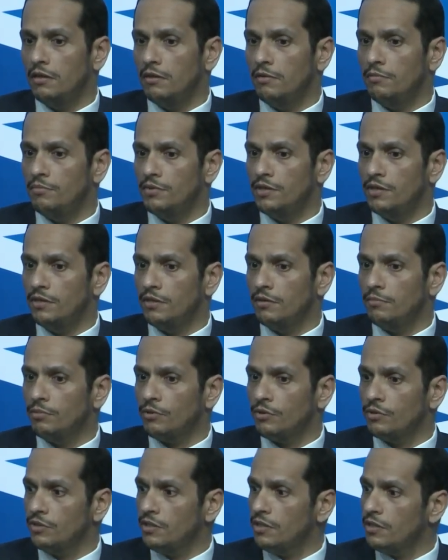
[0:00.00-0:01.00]
being
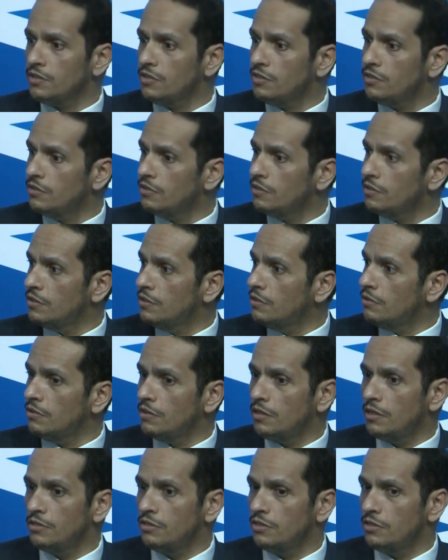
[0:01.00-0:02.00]
broadcasted in, on
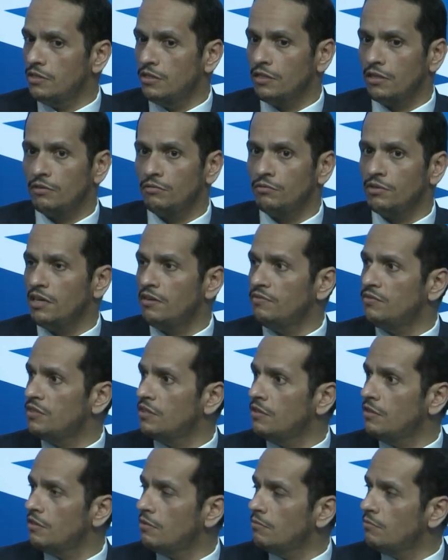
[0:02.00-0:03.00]
Al Jazeera, we have
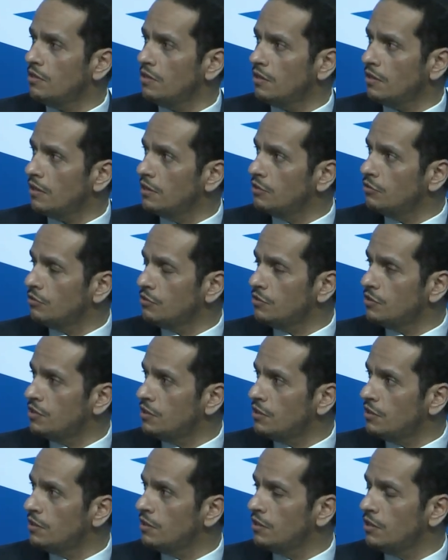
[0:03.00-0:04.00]
seen them there. I don't
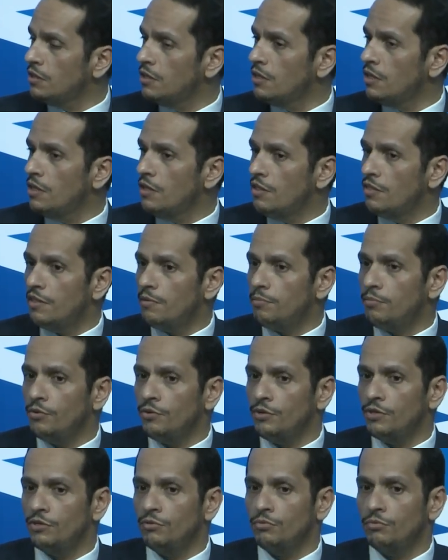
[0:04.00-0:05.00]
see the
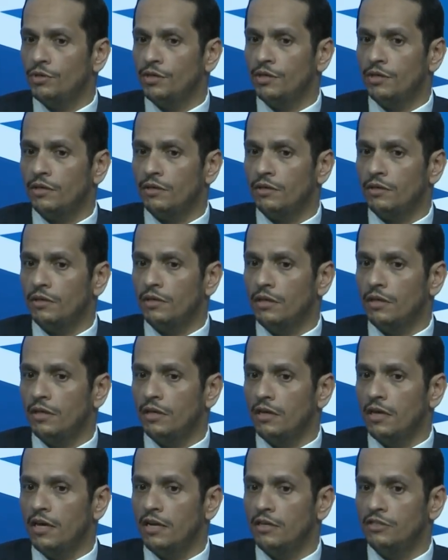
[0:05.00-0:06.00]
point where uh,
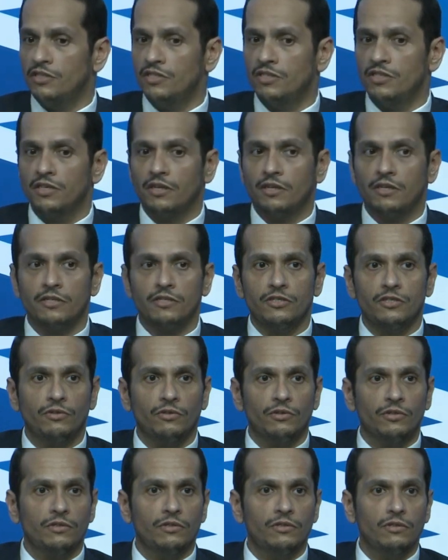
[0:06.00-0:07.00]
Al Jazeera is
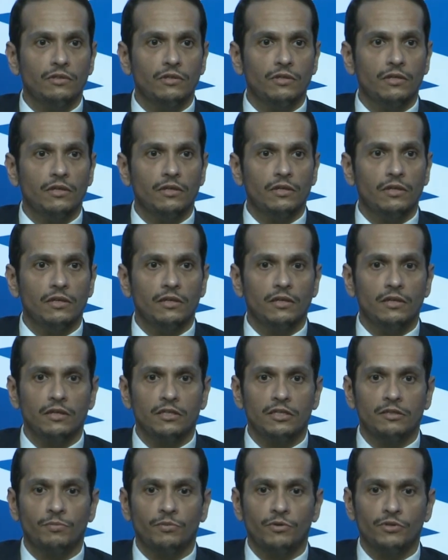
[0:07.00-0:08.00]
not uh,
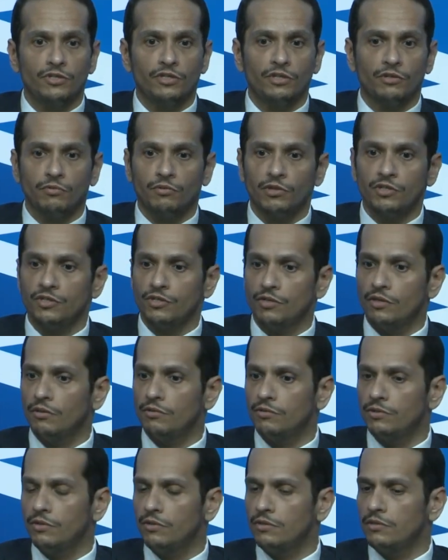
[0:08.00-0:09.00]
exposing what's
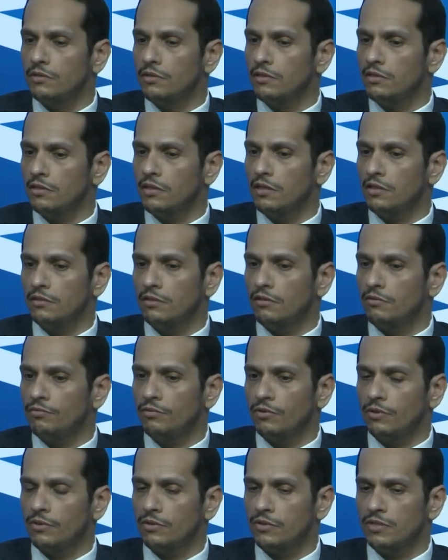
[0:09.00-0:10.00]
going on in Qatar.
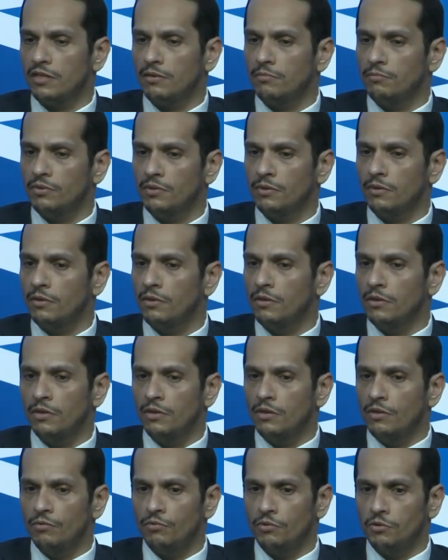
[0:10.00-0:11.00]
For example,
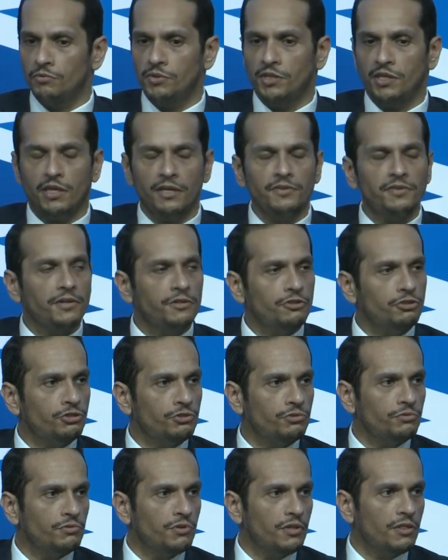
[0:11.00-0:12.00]
when we had an
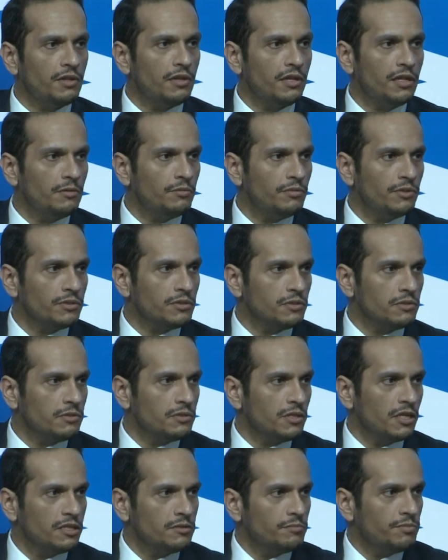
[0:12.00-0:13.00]
issue with the laborers, it
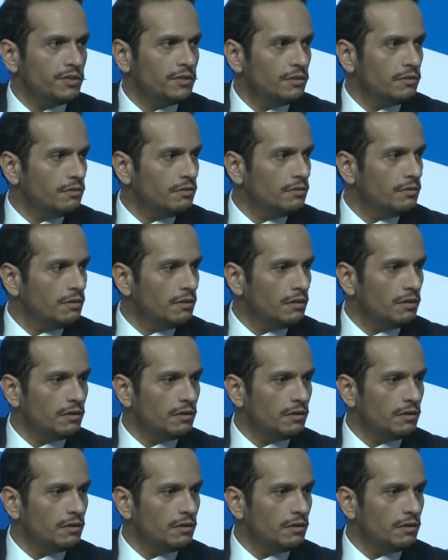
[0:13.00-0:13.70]
has been uh,